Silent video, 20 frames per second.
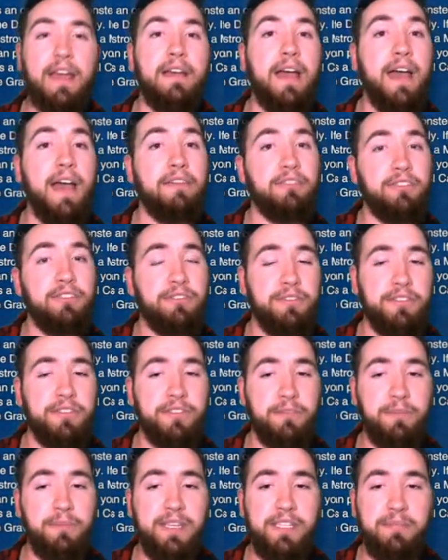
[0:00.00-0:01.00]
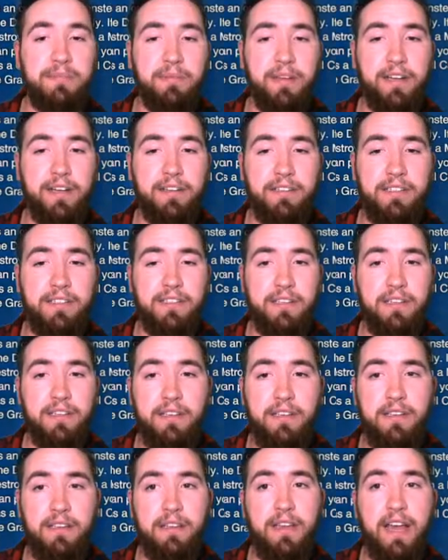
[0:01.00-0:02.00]
Average Crystal Beast players...
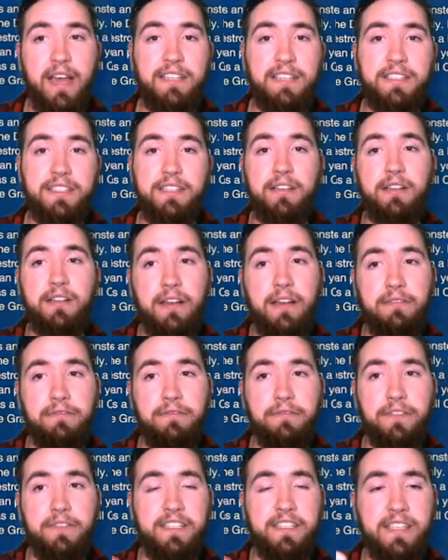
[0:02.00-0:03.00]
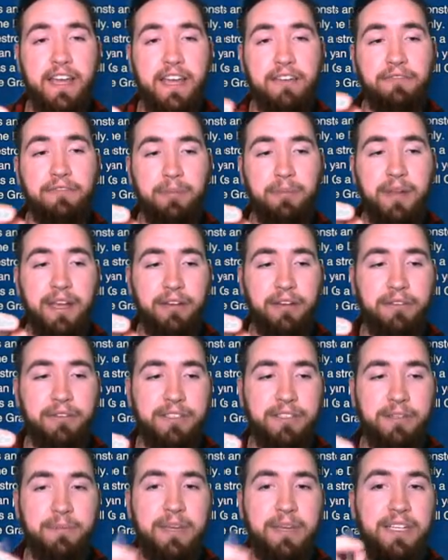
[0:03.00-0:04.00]
I still love this guy for playing
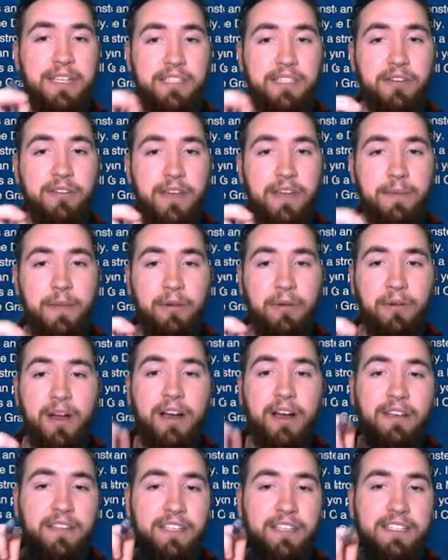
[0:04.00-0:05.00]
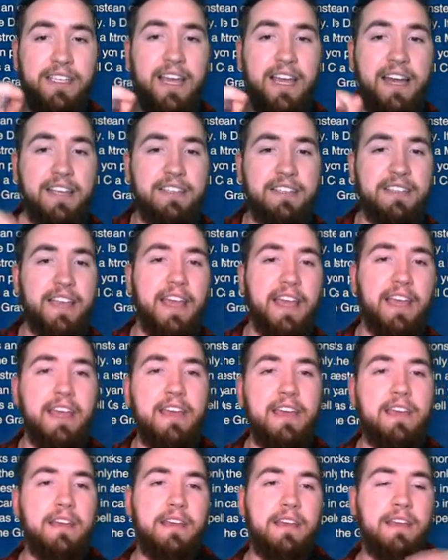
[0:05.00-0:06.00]
Crystal Beast. Don't get me wrong. This guy's like,
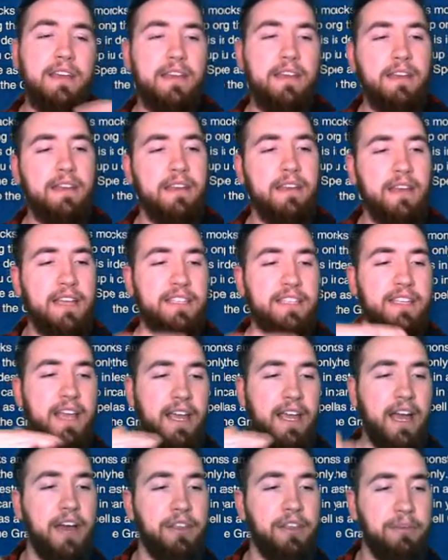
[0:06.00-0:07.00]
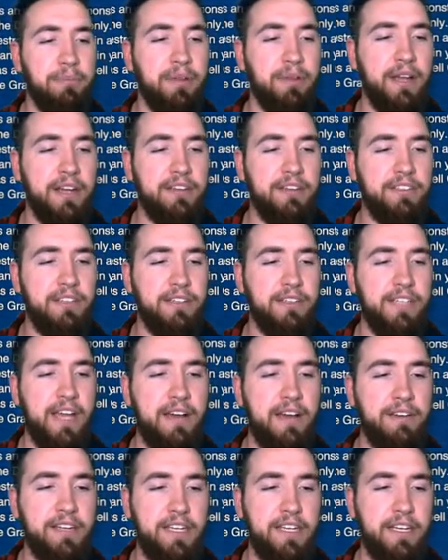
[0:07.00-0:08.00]
it's like other players are
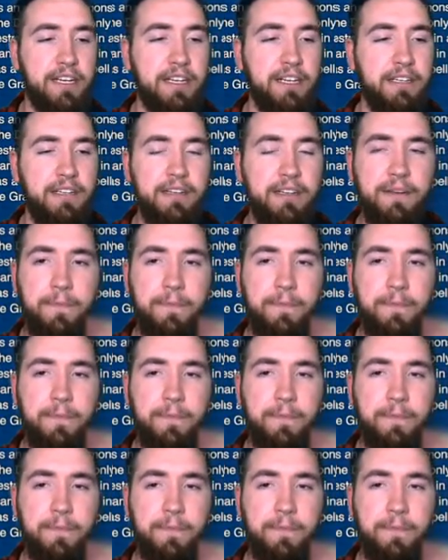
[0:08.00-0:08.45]
down here.